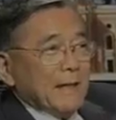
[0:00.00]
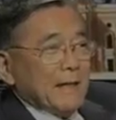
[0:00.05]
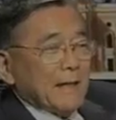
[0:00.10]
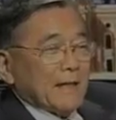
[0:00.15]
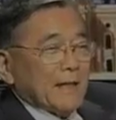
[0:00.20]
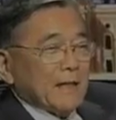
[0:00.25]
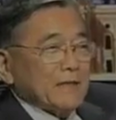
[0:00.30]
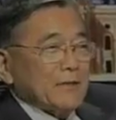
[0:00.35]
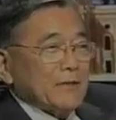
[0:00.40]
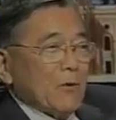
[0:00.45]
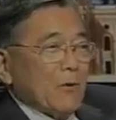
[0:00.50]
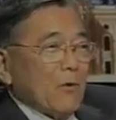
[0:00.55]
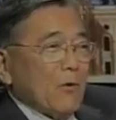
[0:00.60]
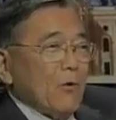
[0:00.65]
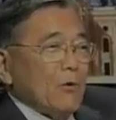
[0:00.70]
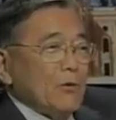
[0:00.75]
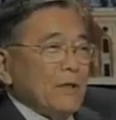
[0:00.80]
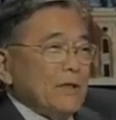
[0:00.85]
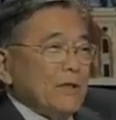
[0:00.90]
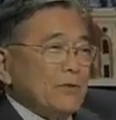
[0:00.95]
I guess the
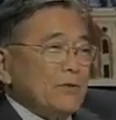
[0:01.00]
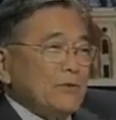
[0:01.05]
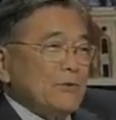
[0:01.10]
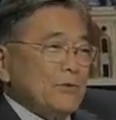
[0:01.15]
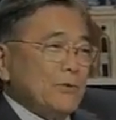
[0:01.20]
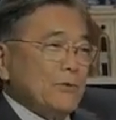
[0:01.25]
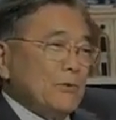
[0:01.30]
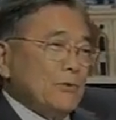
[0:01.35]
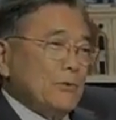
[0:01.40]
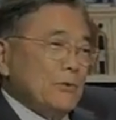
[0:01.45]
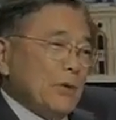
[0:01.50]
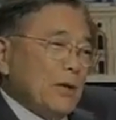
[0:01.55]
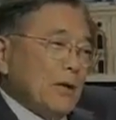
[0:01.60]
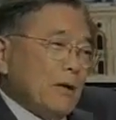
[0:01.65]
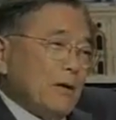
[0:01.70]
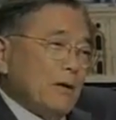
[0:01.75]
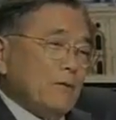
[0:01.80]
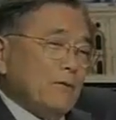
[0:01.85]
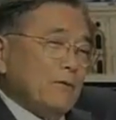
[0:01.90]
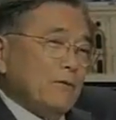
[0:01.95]
whole issue
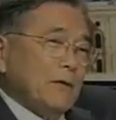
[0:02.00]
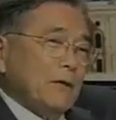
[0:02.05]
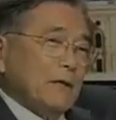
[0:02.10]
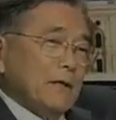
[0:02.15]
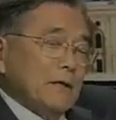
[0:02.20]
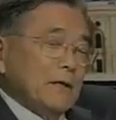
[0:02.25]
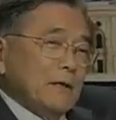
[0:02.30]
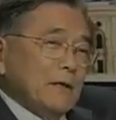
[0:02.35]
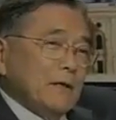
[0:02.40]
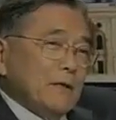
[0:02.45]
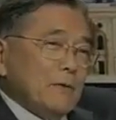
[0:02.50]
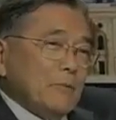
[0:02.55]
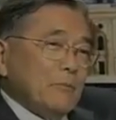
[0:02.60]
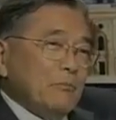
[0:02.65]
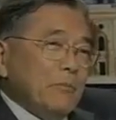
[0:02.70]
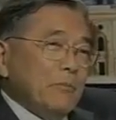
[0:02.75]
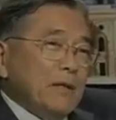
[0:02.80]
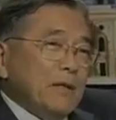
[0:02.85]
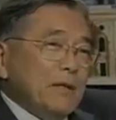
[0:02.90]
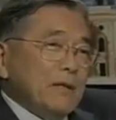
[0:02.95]
of
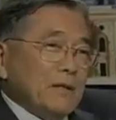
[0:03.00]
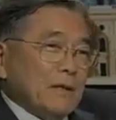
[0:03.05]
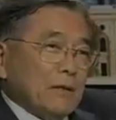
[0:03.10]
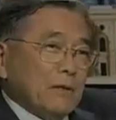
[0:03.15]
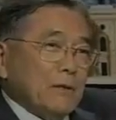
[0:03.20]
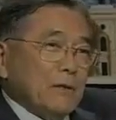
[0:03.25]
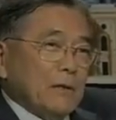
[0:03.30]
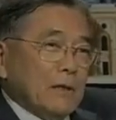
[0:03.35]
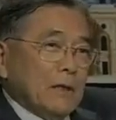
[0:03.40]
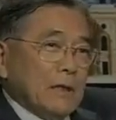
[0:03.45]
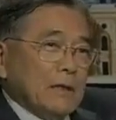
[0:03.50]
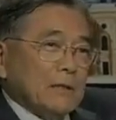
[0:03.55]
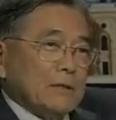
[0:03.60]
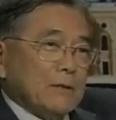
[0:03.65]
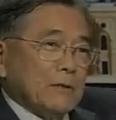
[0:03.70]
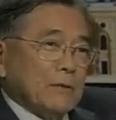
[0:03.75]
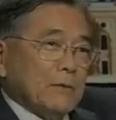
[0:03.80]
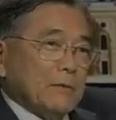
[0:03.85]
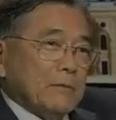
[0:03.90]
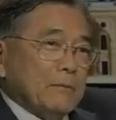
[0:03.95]
being a good
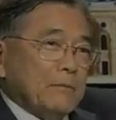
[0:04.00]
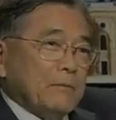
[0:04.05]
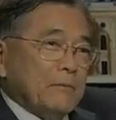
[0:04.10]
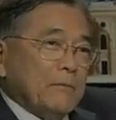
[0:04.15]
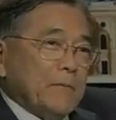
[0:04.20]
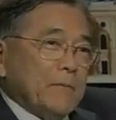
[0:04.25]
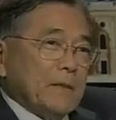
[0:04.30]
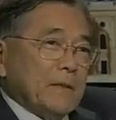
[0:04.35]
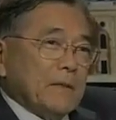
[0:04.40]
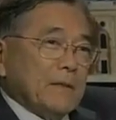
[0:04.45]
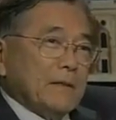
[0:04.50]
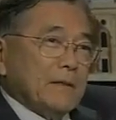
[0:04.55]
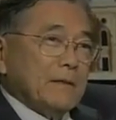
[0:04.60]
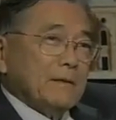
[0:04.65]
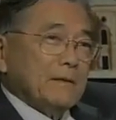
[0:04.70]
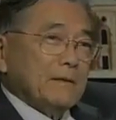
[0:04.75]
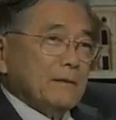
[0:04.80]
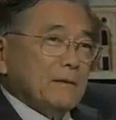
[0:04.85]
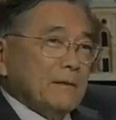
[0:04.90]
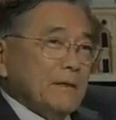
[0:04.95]
listener,
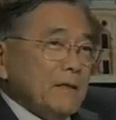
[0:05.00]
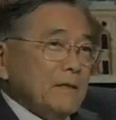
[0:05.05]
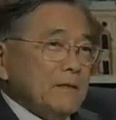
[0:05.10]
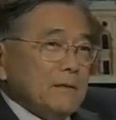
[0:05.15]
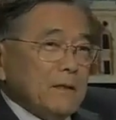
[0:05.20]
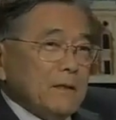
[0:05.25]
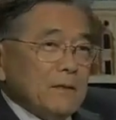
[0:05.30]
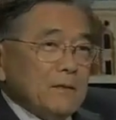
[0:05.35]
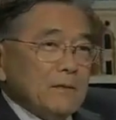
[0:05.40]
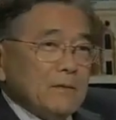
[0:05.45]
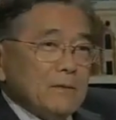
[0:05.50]
listening